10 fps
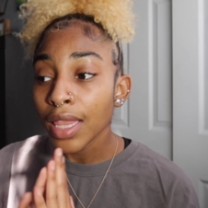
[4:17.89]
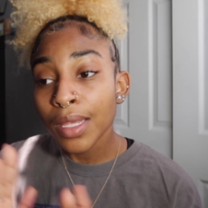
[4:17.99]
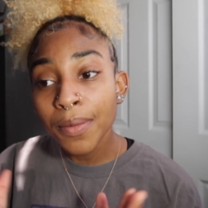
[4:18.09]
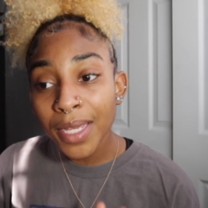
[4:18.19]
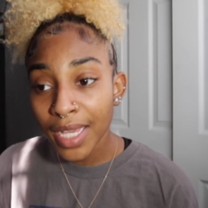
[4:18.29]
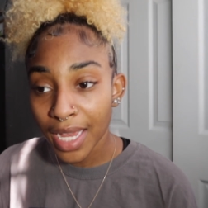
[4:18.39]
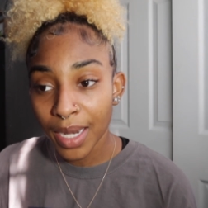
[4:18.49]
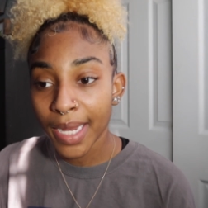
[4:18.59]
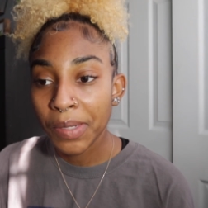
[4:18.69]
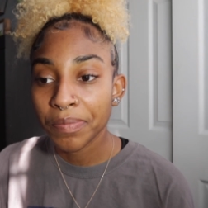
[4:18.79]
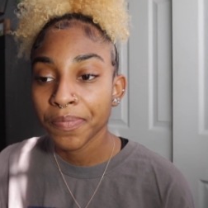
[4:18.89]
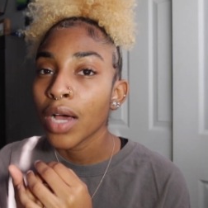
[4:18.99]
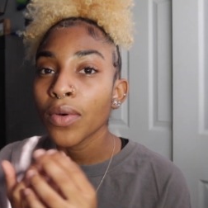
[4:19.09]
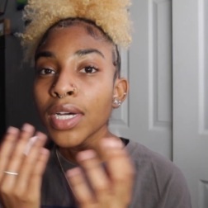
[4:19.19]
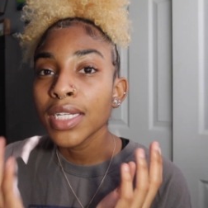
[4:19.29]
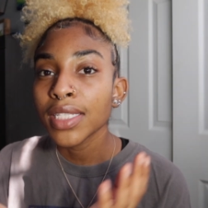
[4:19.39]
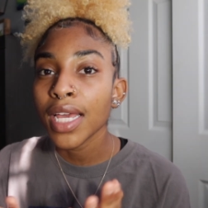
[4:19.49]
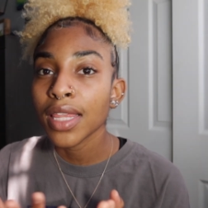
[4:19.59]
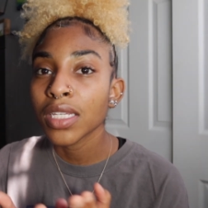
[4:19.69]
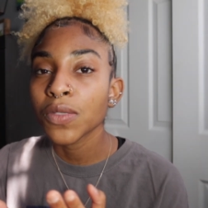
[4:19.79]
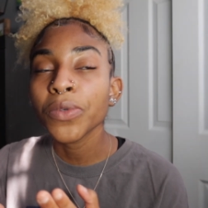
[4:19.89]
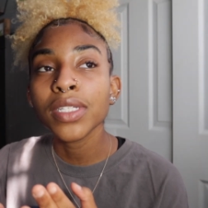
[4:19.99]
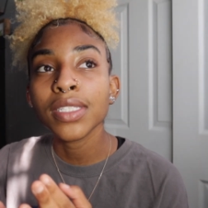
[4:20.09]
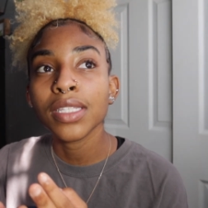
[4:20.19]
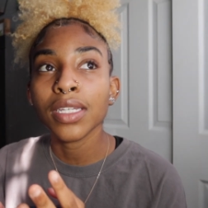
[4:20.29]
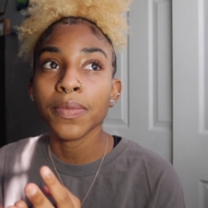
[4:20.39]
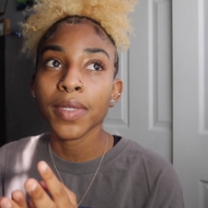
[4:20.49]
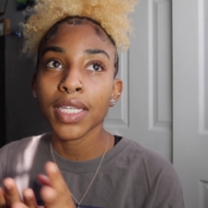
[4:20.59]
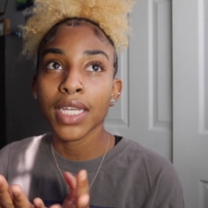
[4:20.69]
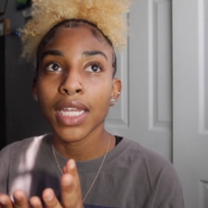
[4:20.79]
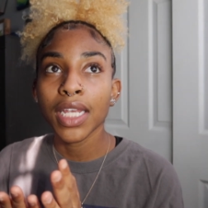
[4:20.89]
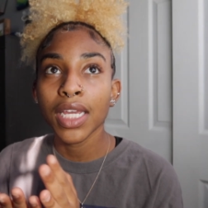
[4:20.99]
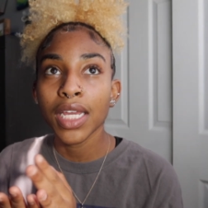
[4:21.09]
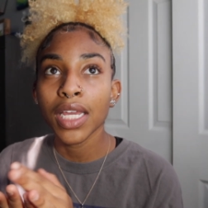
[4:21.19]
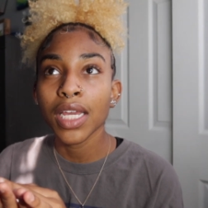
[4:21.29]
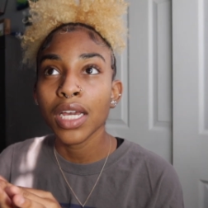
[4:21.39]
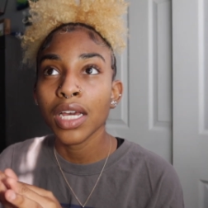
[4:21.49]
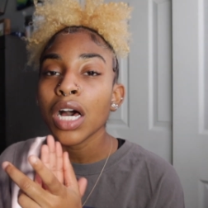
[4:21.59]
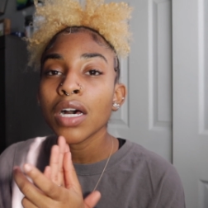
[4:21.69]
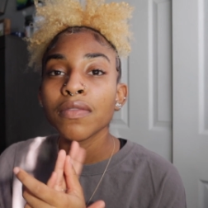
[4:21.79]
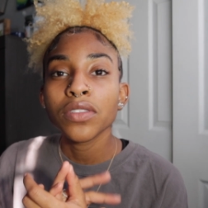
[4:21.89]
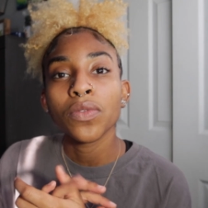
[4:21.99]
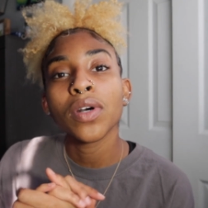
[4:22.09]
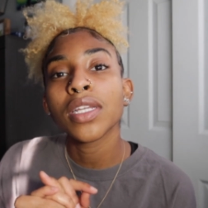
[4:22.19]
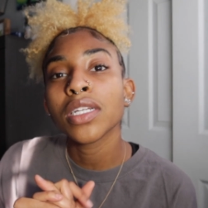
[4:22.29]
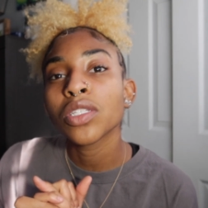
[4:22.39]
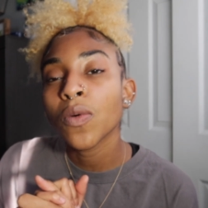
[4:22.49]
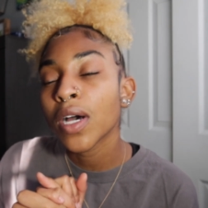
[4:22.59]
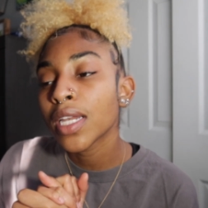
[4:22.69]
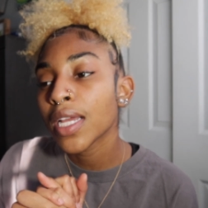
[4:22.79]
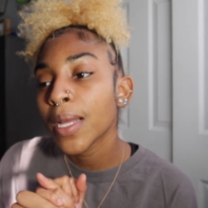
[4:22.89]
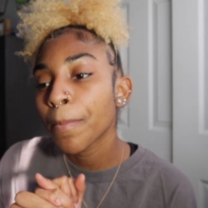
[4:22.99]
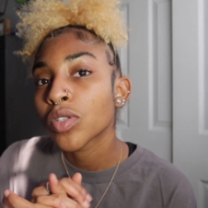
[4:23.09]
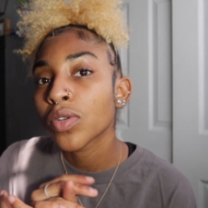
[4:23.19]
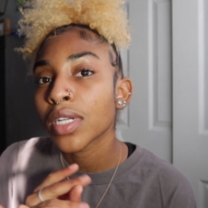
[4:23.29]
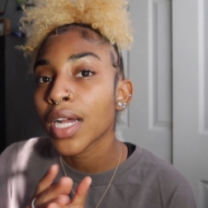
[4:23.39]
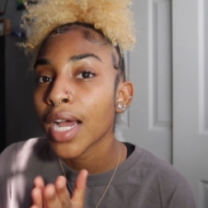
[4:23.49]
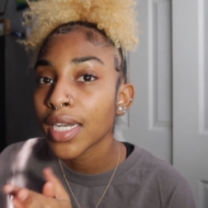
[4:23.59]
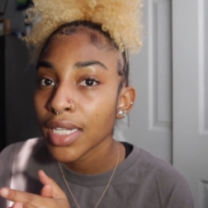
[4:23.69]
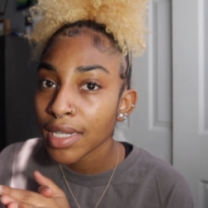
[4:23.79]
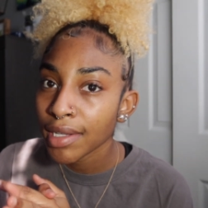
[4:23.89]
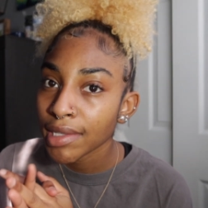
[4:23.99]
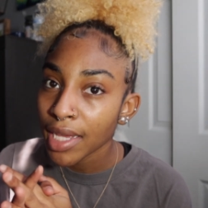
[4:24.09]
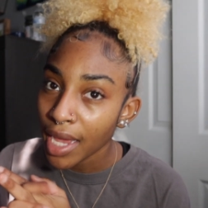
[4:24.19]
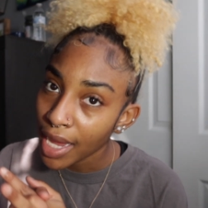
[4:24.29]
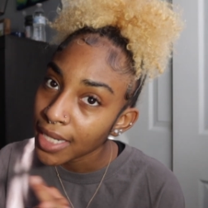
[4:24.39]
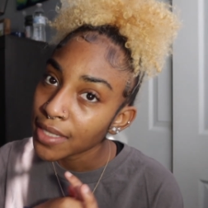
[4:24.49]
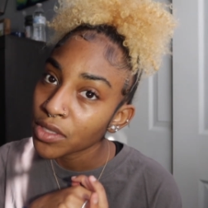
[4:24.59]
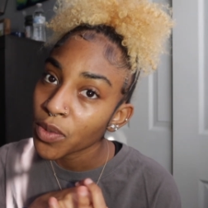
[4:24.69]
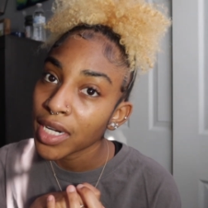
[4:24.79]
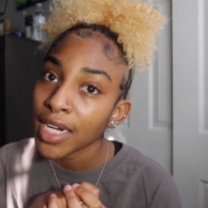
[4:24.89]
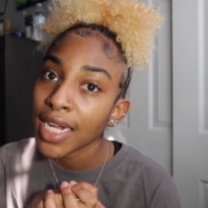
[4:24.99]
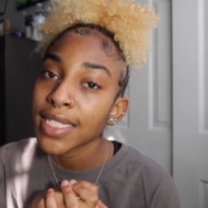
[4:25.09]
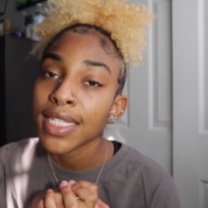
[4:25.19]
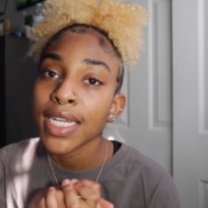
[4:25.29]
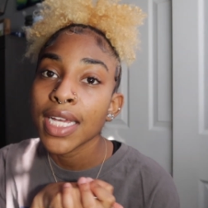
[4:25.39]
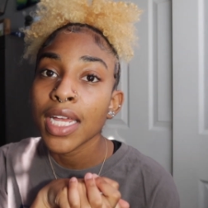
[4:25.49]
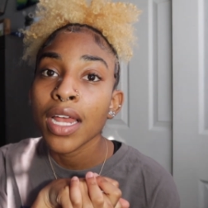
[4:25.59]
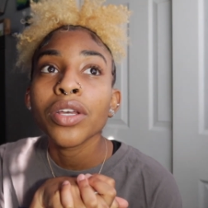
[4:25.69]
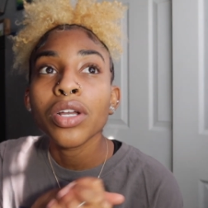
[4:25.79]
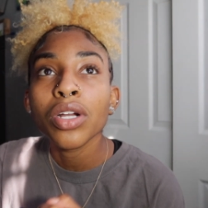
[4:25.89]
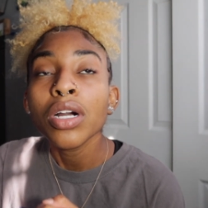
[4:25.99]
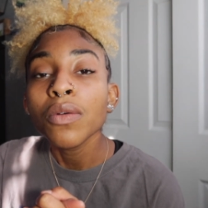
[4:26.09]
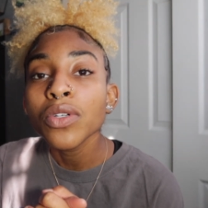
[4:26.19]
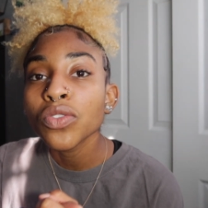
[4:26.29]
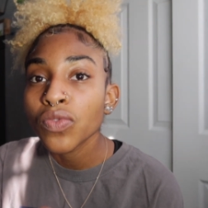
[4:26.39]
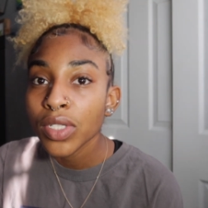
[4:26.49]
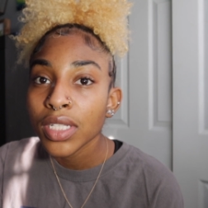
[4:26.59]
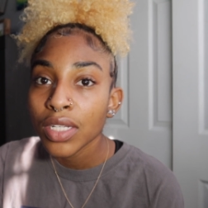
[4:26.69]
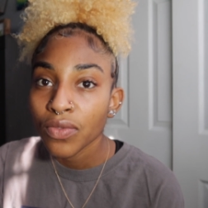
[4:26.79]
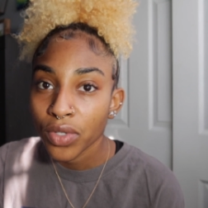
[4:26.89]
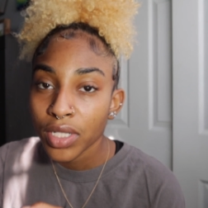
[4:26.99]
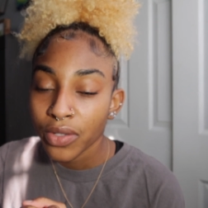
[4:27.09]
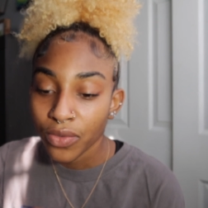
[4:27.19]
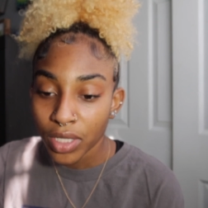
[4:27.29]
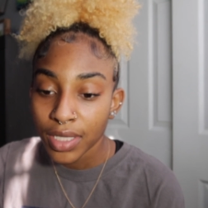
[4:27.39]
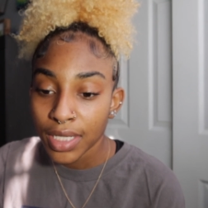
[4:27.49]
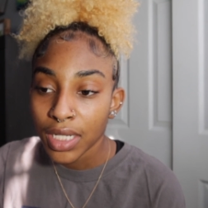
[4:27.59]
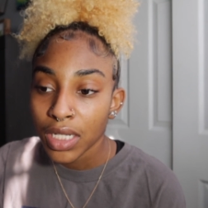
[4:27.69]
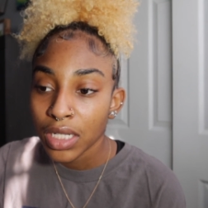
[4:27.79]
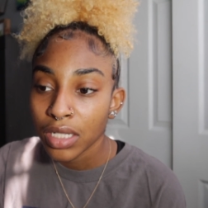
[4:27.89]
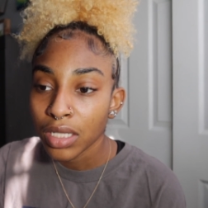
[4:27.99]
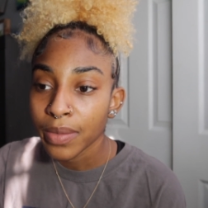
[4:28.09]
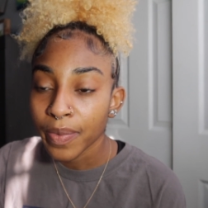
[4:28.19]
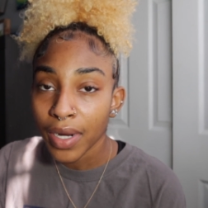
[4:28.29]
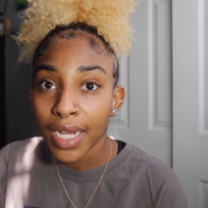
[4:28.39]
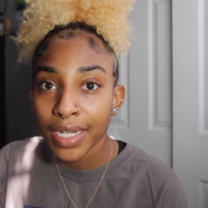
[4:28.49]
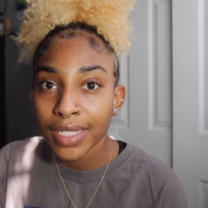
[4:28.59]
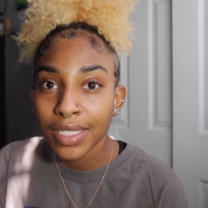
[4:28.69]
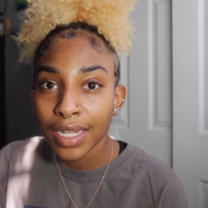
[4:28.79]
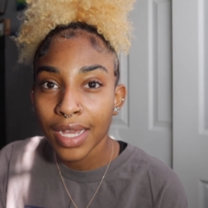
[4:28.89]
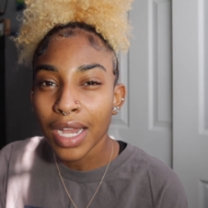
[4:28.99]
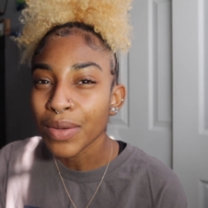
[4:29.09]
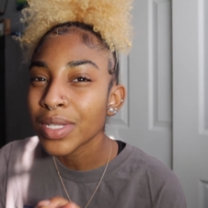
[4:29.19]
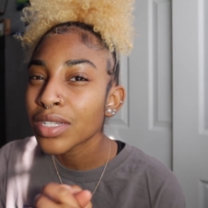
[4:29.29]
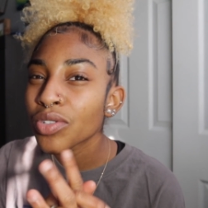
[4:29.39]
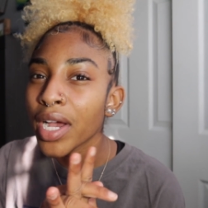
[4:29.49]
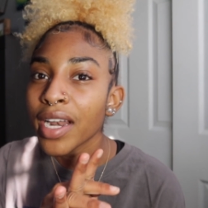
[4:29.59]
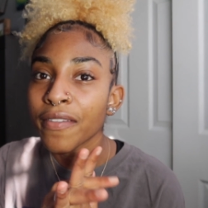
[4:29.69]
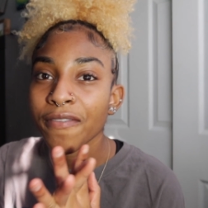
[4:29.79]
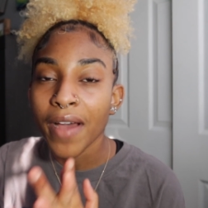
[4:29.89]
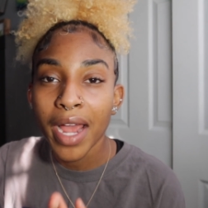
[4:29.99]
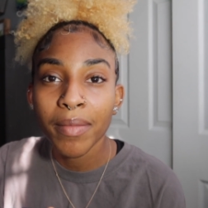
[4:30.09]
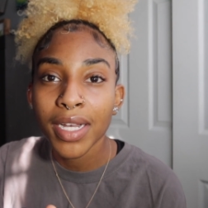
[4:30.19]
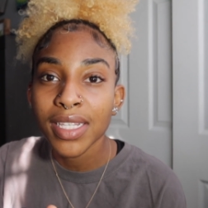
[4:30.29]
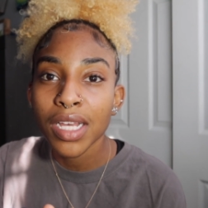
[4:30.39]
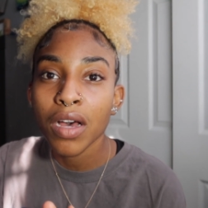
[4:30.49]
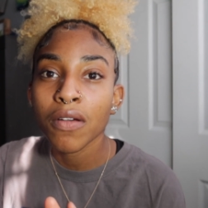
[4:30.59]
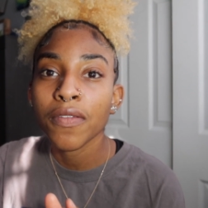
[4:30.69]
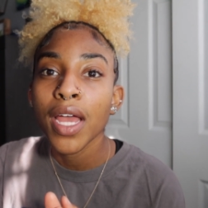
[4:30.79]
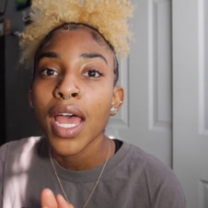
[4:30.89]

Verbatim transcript: in the beginning, I want to say this was the beginning of twenty twenty, sort of kind of the end of twenty nineteen. Your girl was really, really, really depressed. Like, I was still trying to find myself,